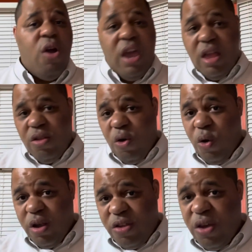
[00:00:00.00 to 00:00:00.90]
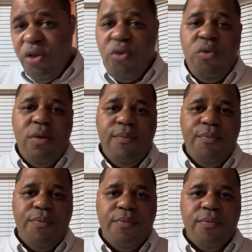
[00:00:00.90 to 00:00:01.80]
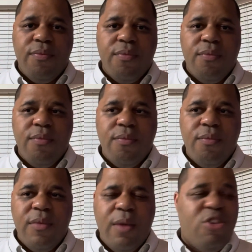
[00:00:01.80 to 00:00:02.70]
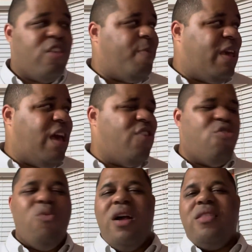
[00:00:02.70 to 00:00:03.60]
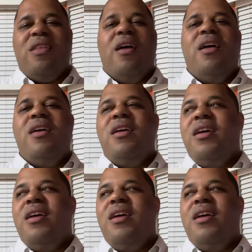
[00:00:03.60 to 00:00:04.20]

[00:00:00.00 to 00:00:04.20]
And, or two, just because you want the